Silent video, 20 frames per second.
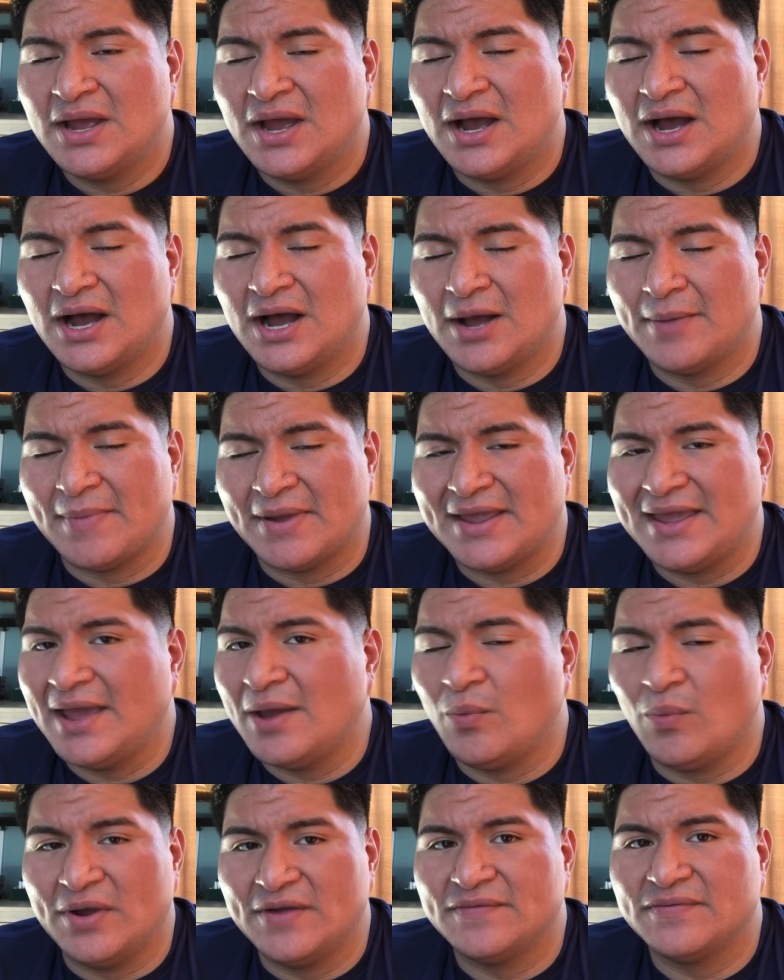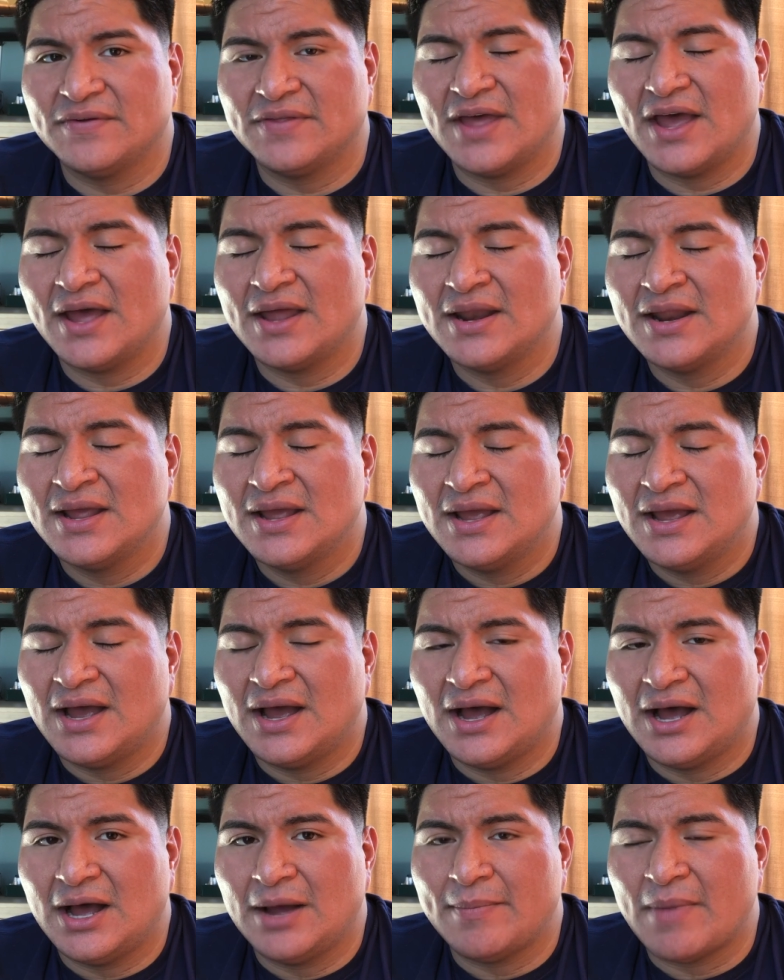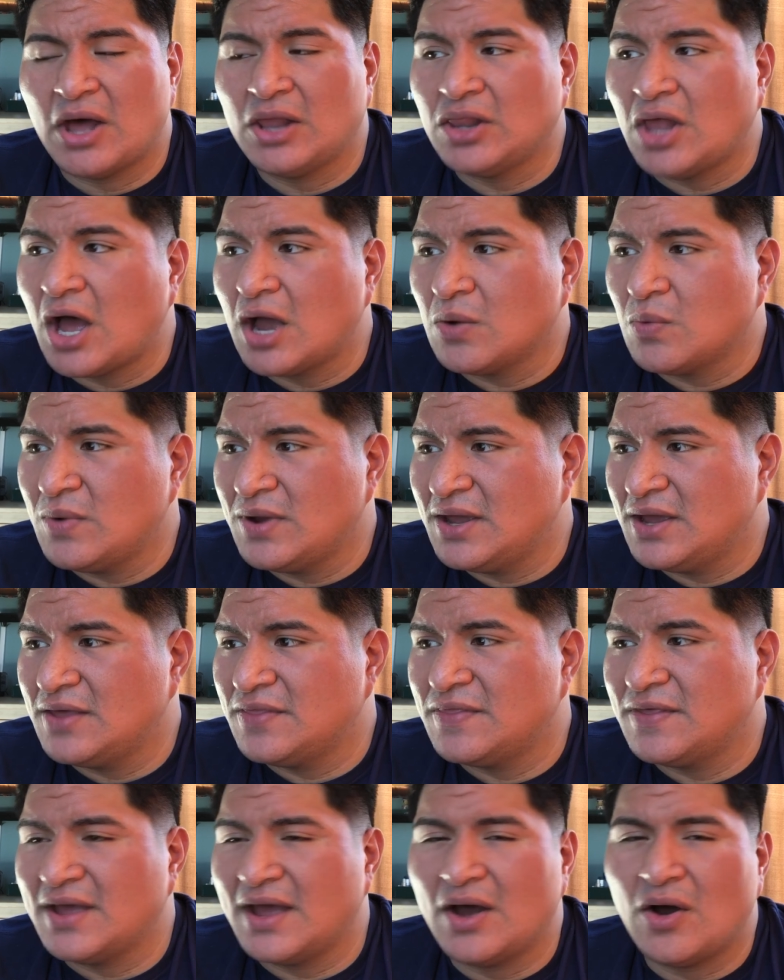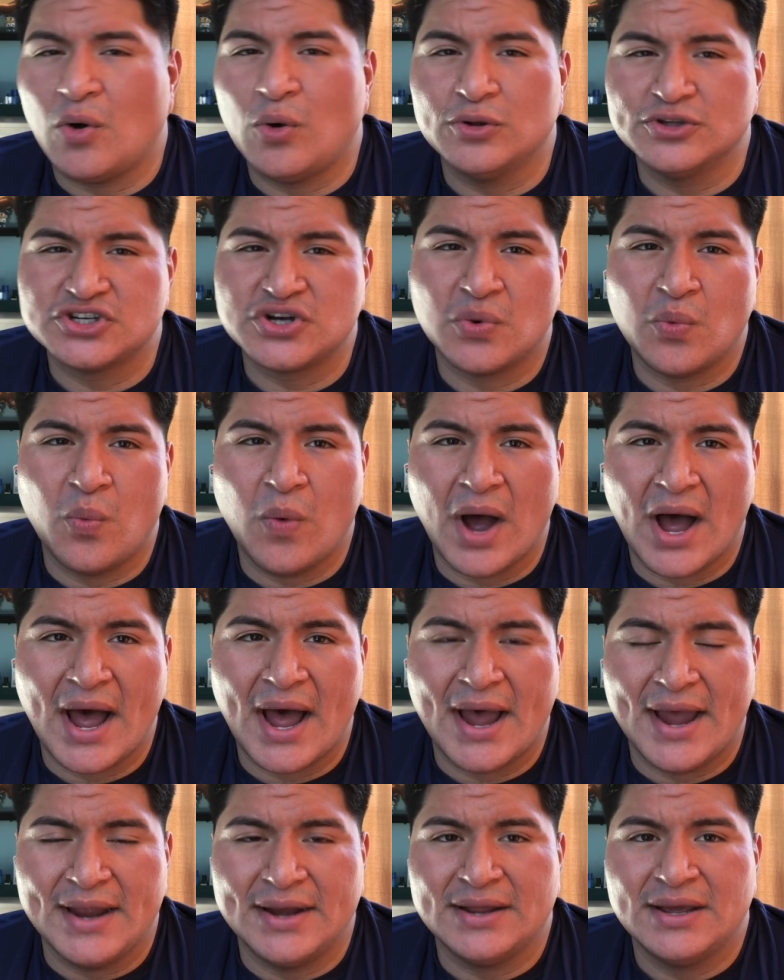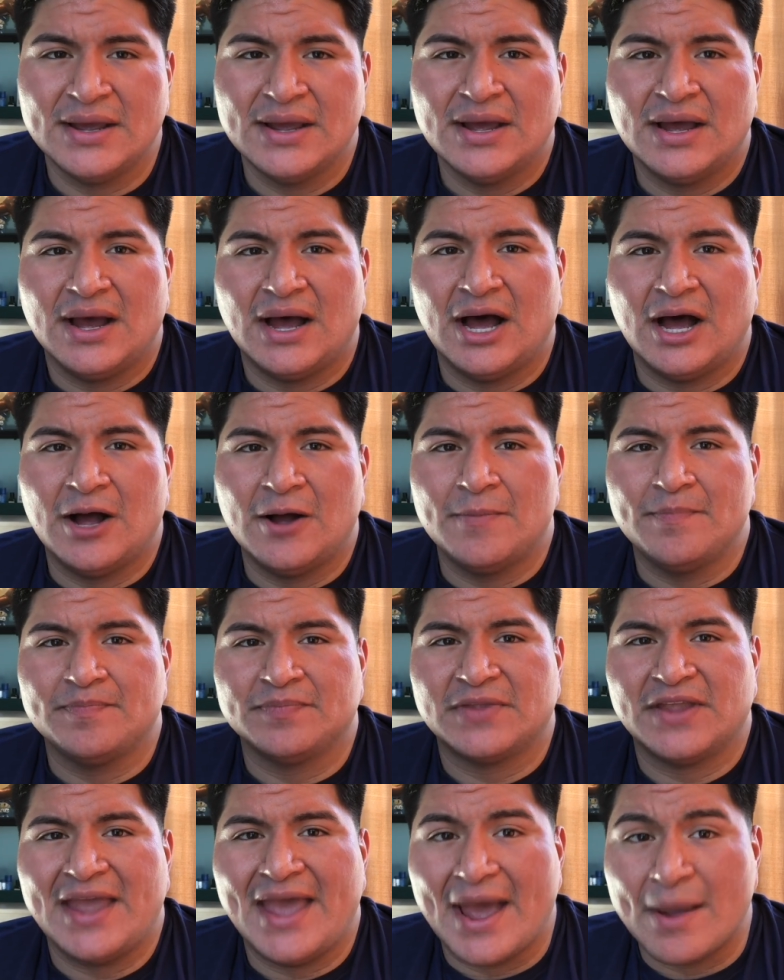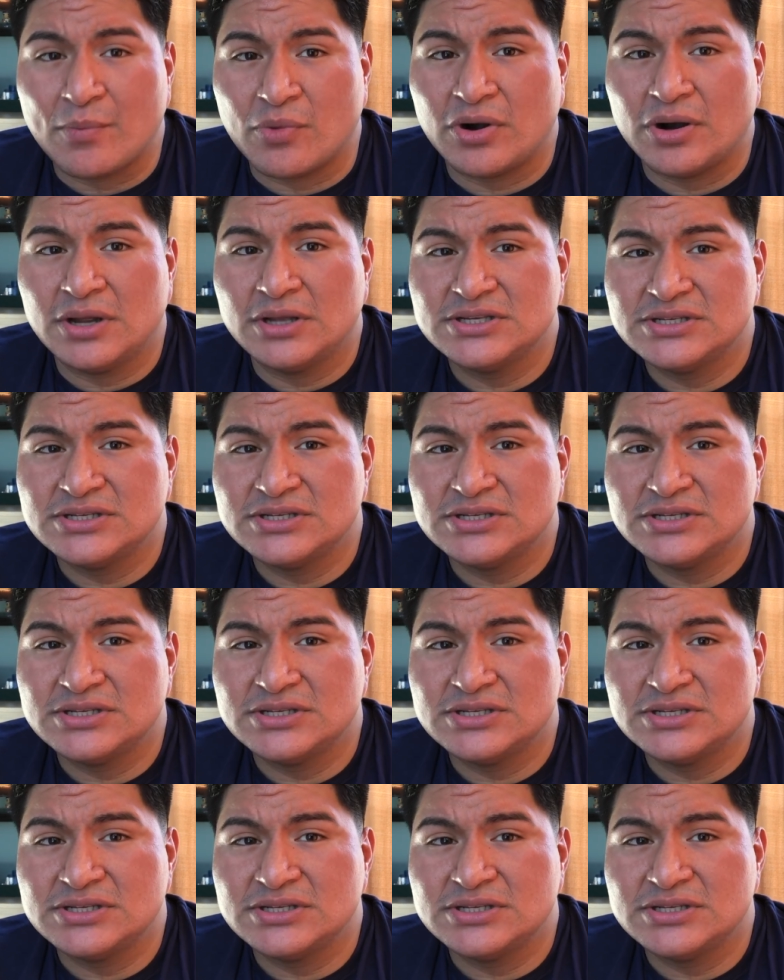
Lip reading: I can't wait for that. along with ultra wide camera